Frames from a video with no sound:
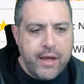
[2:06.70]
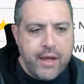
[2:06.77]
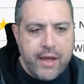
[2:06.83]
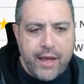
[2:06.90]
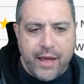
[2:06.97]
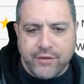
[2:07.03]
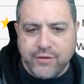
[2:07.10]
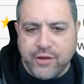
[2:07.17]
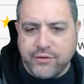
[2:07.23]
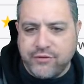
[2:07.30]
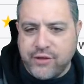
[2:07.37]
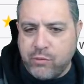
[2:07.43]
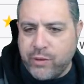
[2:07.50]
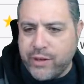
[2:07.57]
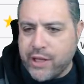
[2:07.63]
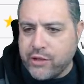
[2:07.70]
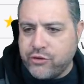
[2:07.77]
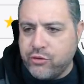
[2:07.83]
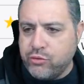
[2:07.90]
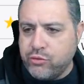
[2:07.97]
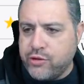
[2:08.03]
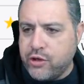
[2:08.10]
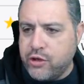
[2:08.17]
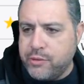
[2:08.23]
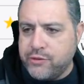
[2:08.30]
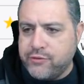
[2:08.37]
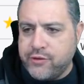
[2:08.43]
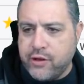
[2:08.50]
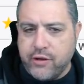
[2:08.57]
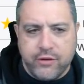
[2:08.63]
As I said, we got two tournaments
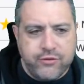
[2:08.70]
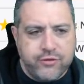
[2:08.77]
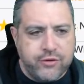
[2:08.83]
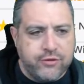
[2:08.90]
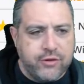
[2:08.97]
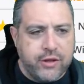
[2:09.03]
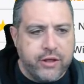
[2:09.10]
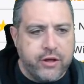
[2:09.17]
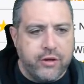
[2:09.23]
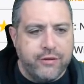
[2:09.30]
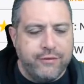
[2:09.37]
here. Let's just click on the